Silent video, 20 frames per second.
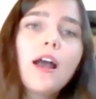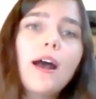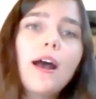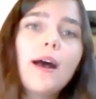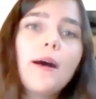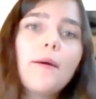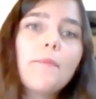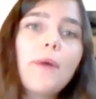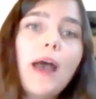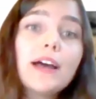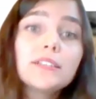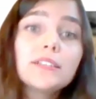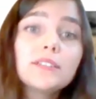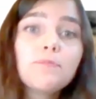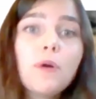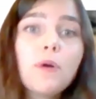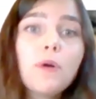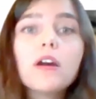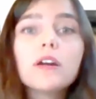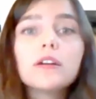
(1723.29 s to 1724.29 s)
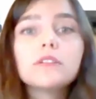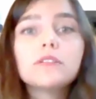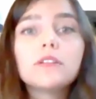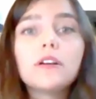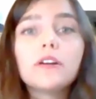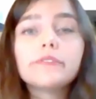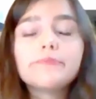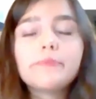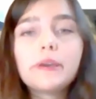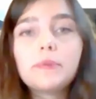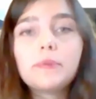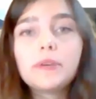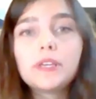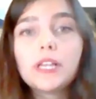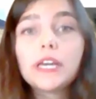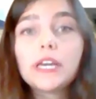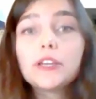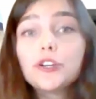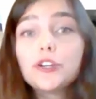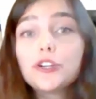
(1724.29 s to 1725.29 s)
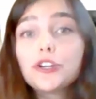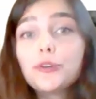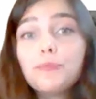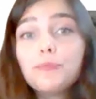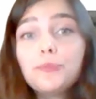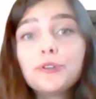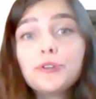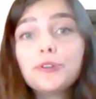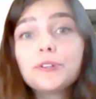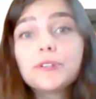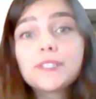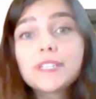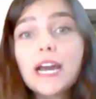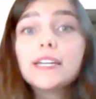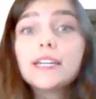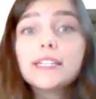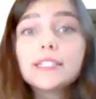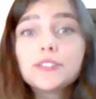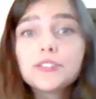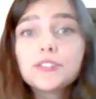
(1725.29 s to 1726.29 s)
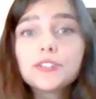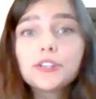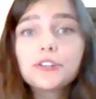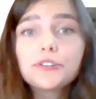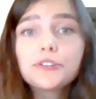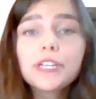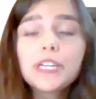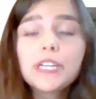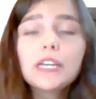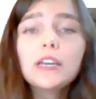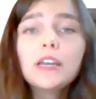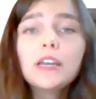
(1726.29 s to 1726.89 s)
as part of maybe like your computer science degree.